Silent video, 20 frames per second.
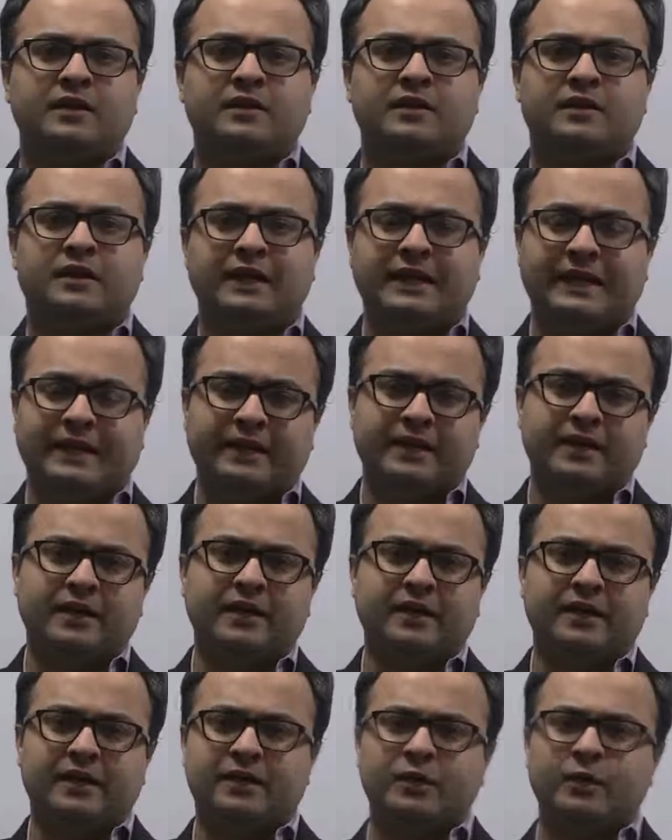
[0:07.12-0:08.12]
Hi,
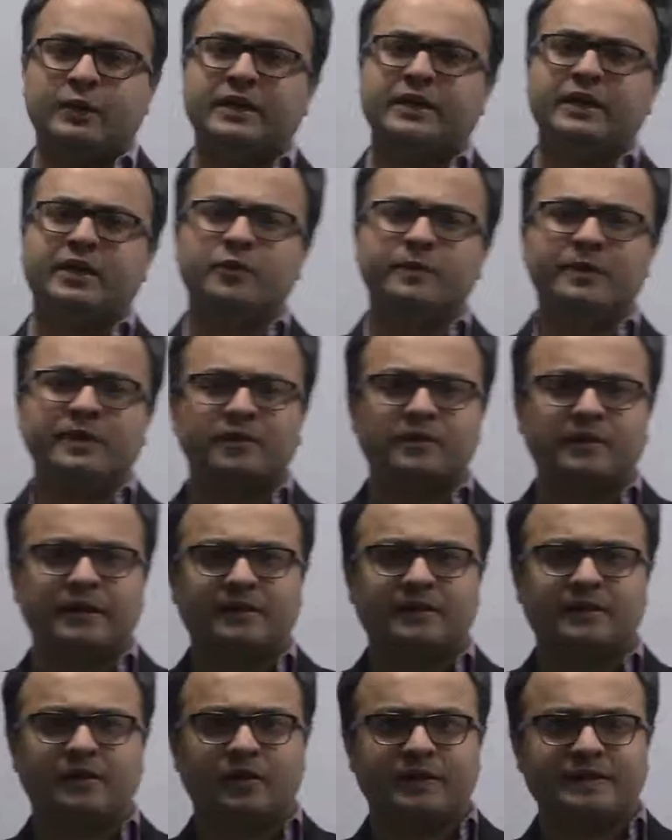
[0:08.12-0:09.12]
we'll now be looking at
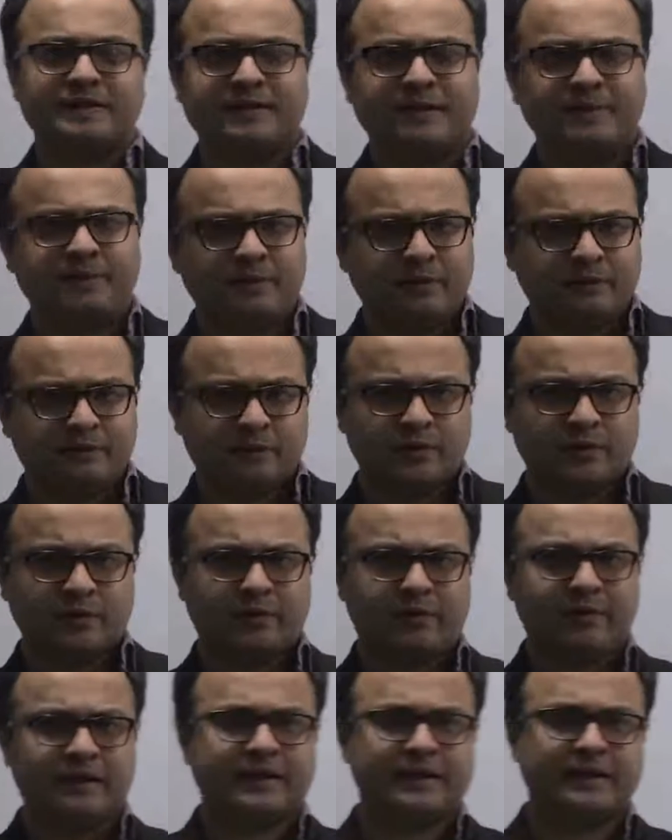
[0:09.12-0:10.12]
the concept of a
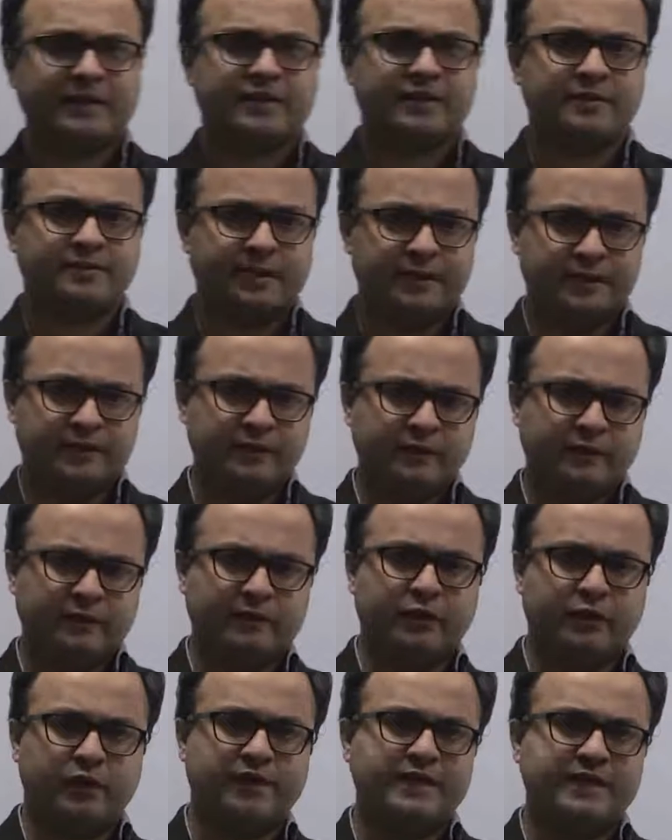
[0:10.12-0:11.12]
quadratic expression.
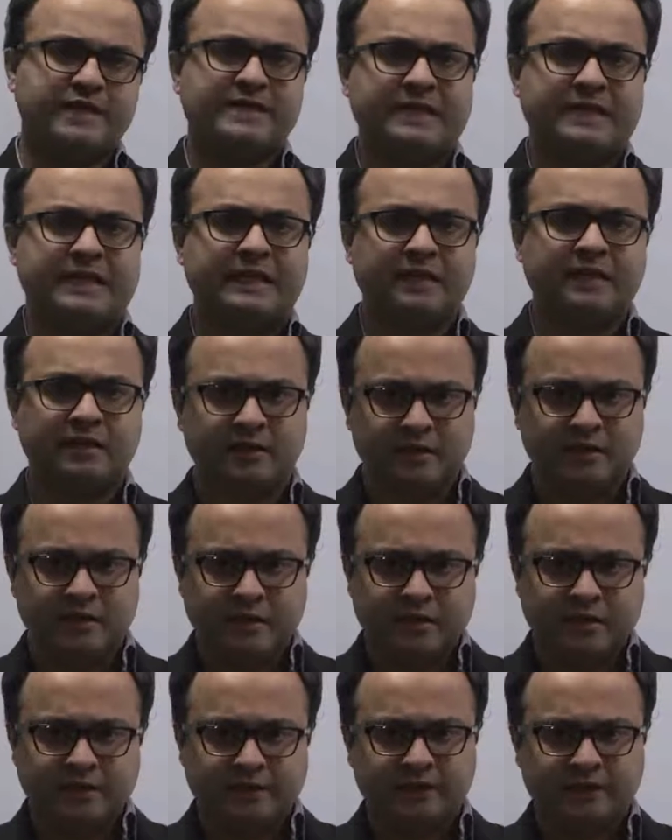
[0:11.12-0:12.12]
We've already seen
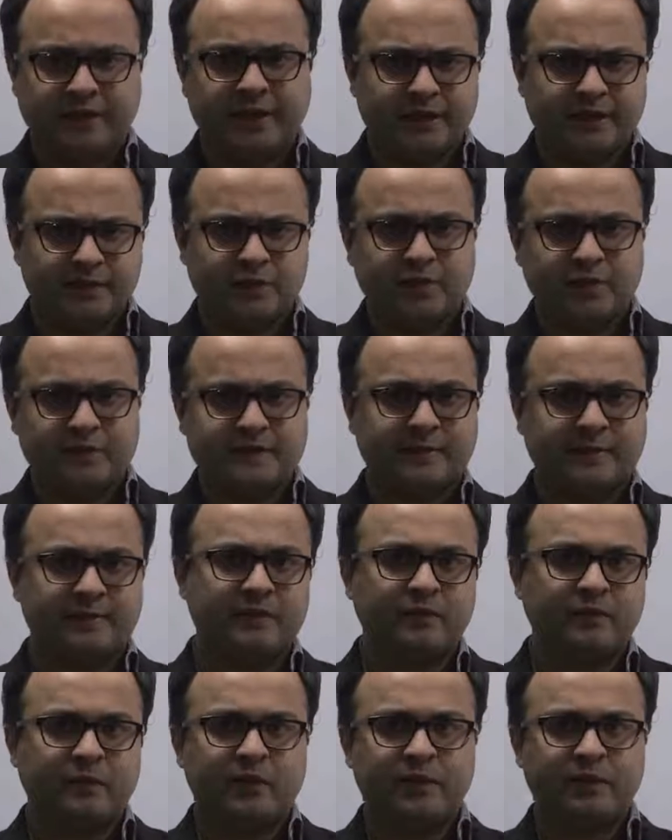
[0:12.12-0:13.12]
the various concepts
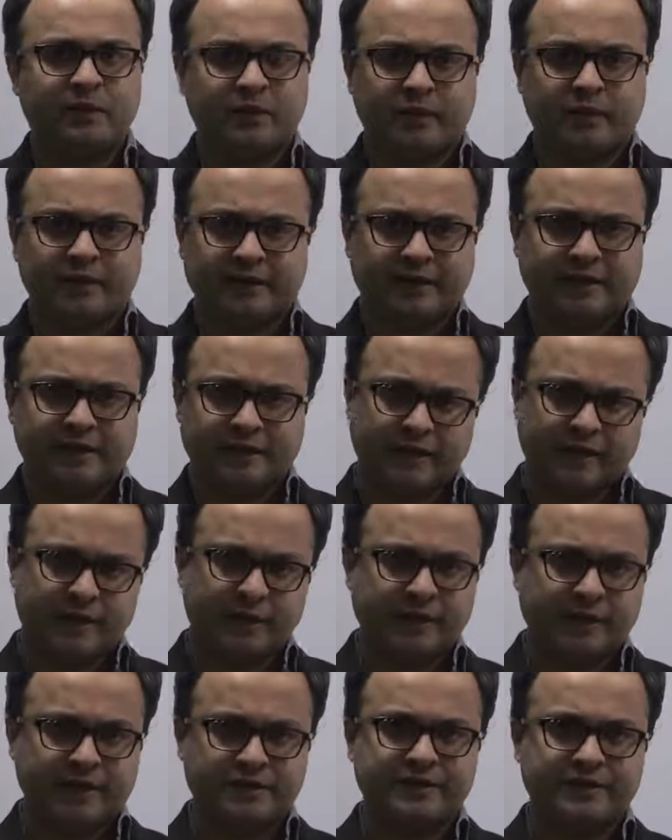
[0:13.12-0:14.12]
involved with quadratic
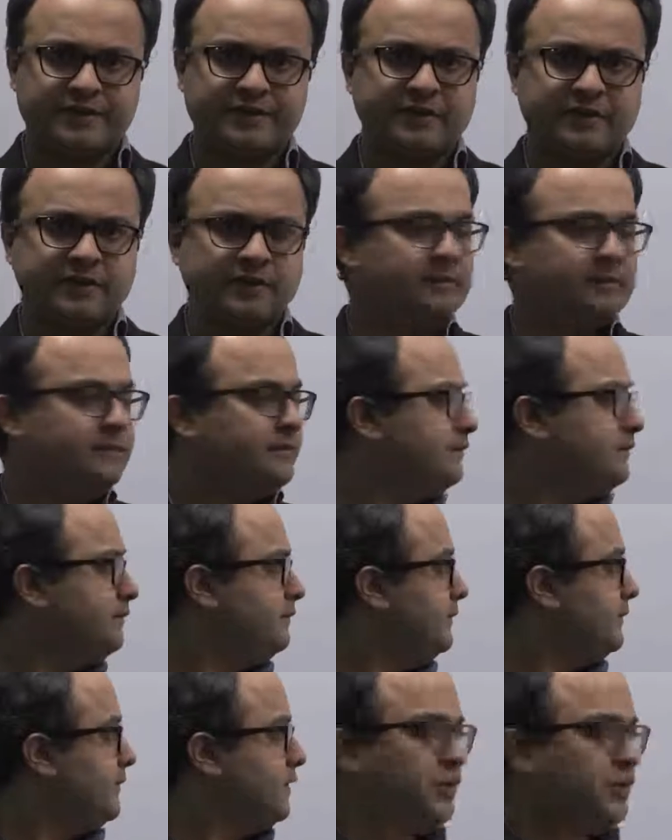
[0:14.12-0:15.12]
equations.
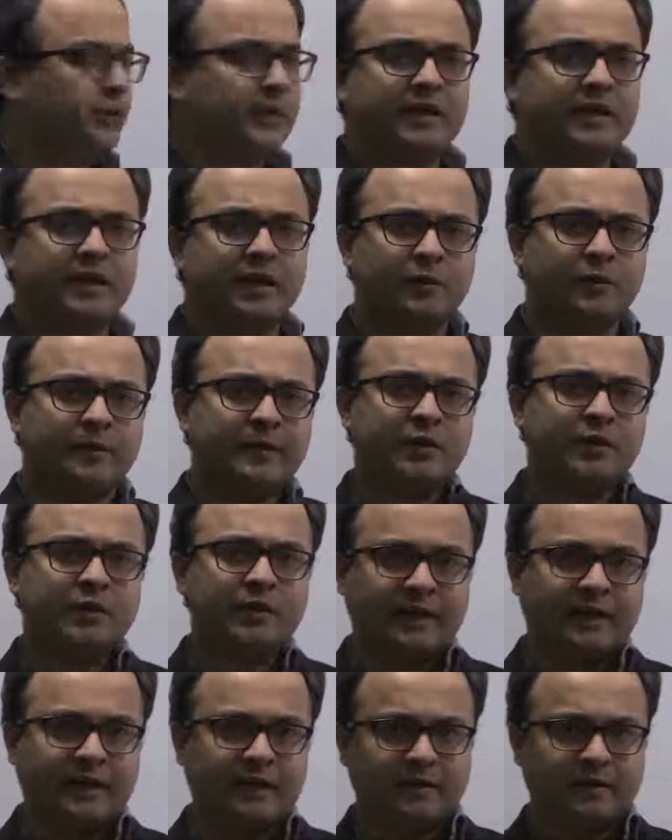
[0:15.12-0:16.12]
So we'll now be
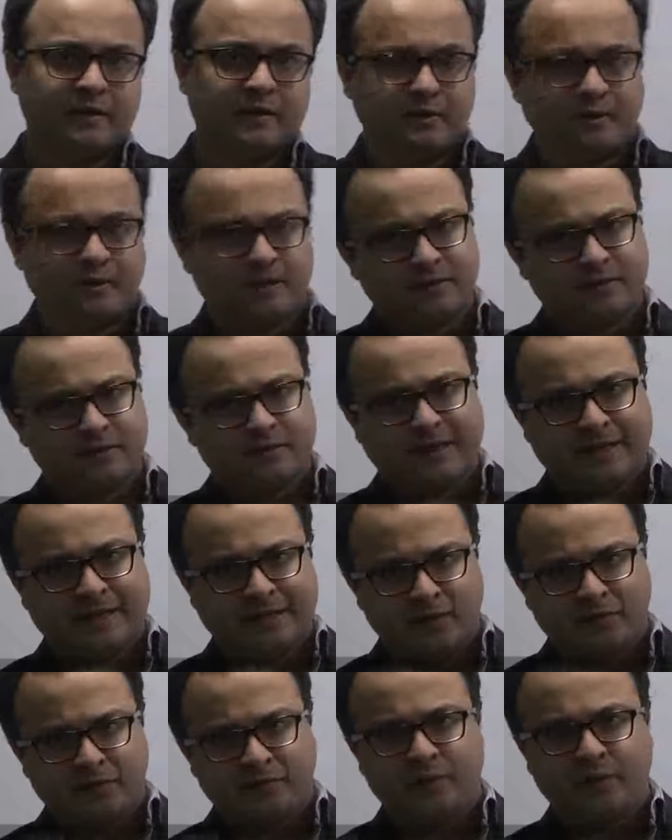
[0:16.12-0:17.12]
looking at the
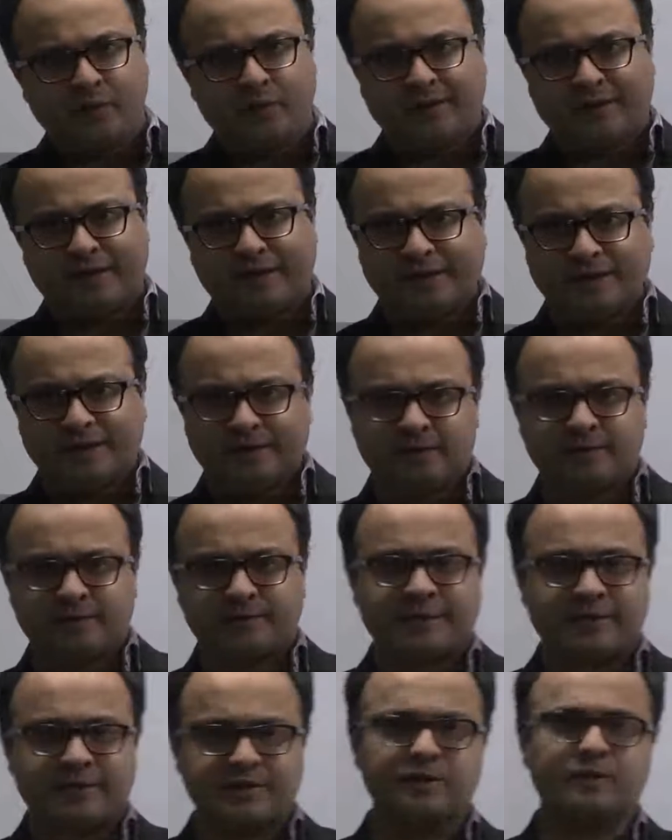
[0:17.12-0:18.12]
idea of a quadratic
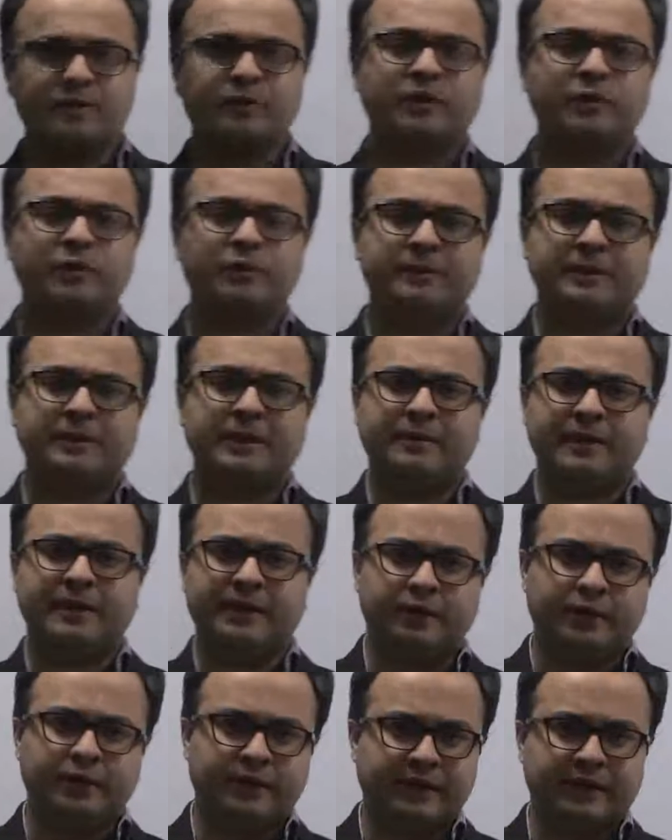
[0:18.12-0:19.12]
expression. What do we mean by a
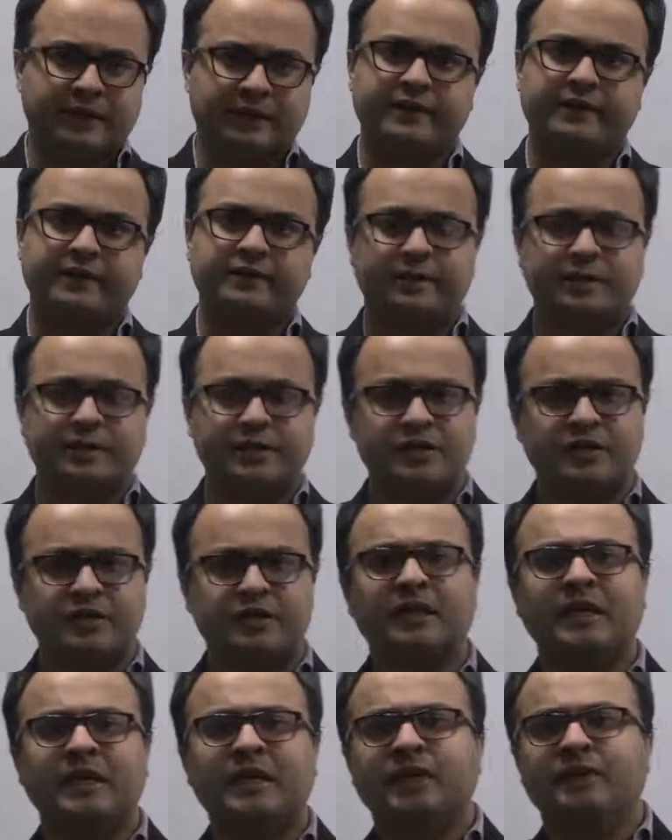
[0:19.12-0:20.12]
quadratic expression?
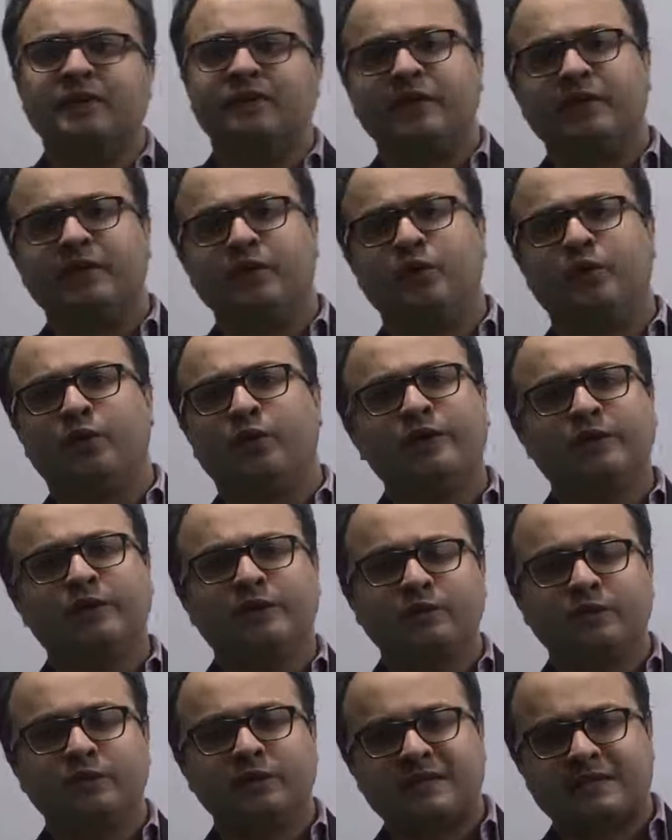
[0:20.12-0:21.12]
We'll go on
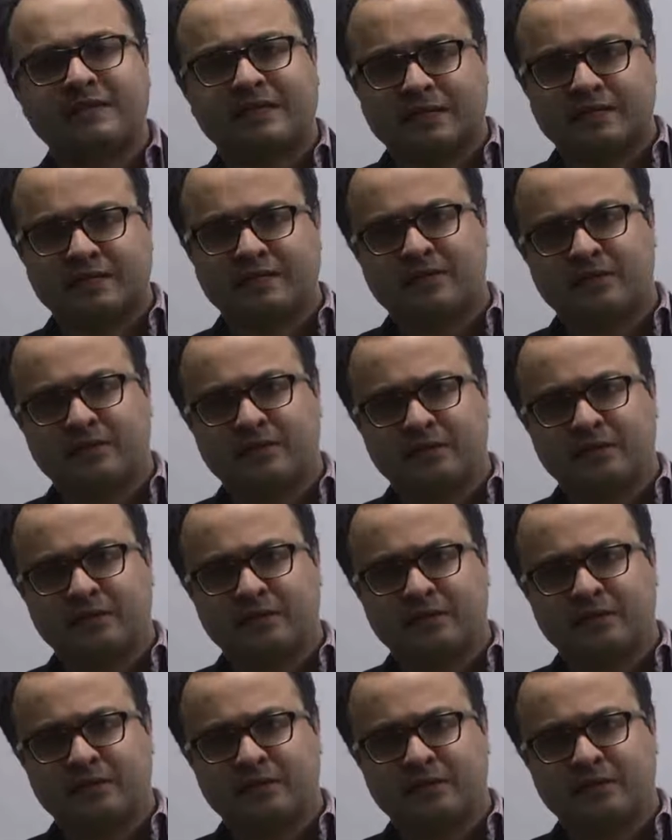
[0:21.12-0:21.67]
to discuss